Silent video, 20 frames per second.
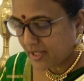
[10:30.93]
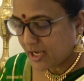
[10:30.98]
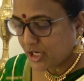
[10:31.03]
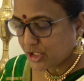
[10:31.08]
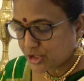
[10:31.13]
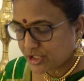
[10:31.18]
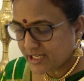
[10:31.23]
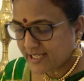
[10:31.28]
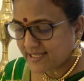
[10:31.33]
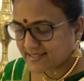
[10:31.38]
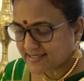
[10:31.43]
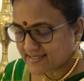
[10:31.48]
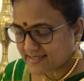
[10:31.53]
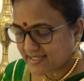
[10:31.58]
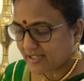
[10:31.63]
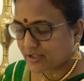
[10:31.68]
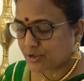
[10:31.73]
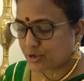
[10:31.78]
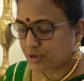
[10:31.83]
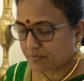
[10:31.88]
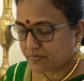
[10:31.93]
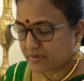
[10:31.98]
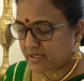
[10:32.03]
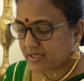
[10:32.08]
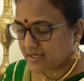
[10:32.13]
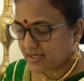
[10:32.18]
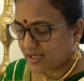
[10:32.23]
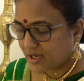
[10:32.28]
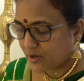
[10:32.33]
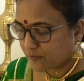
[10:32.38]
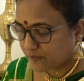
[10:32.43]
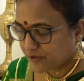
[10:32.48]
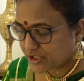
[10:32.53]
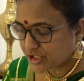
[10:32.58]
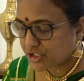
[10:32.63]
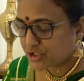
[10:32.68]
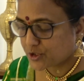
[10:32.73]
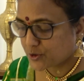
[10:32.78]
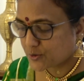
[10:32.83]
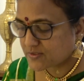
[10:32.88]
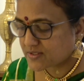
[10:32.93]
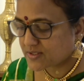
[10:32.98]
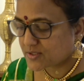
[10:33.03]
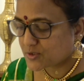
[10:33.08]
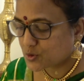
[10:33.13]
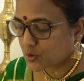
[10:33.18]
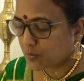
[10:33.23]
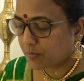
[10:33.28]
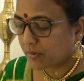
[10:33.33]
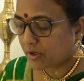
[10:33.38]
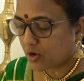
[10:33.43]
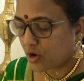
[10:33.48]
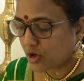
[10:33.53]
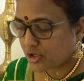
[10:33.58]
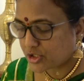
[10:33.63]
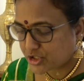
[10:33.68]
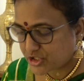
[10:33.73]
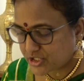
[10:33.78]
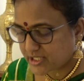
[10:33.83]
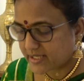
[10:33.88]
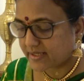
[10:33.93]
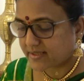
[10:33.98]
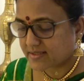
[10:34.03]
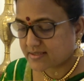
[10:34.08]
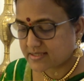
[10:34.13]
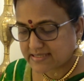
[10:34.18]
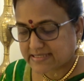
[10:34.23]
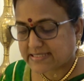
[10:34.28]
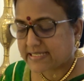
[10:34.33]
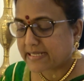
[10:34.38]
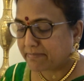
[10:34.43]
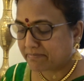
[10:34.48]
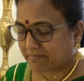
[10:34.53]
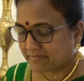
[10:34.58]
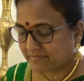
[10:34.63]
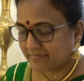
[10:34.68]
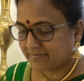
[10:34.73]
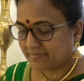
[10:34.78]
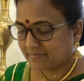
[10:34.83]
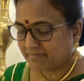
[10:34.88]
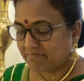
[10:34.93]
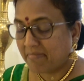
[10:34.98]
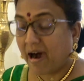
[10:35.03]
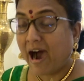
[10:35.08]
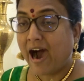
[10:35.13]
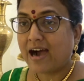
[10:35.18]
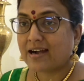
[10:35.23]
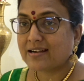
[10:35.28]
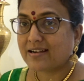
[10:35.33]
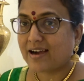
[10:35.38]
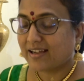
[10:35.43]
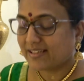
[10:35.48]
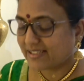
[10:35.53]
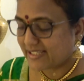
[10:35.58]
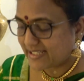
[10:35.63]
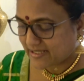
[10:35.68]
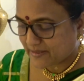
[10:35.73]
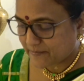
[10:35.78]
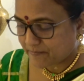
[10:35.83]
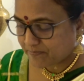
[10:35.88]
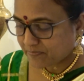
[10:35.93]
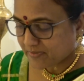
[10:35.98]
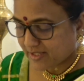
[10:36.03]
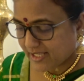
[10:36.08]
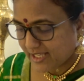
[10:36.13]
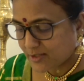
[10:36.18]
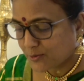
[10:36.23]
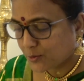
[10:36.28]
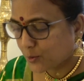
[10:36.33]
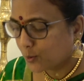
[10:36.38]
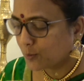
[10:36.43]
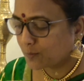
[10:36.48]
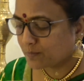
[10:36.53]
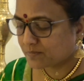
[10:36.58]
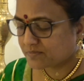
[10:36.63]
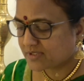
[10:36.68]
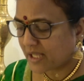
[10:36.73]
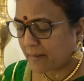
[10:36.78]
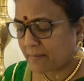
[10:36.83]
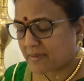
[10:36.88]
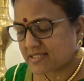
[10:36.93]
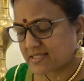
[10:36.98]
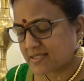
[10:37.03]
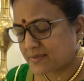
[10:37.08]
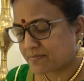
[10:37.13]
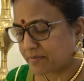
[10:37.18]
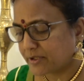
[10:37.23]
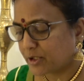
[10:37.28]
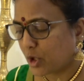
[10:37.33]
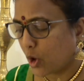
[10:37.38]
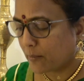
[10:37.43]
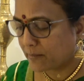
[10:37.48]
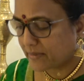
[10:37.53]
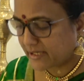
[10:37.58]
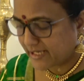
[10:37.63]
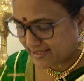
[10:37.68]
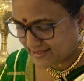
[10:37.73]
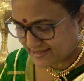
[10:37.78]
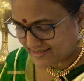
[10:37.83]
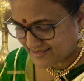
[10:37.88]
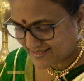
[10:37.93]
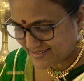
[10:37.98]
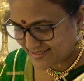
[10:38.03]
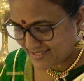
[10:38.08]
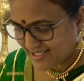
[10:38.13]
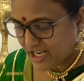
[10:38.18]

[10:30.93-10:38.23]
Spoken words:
She is said to be Vishnu's superconscient sleep, Mahakali, in whom tamas predominates.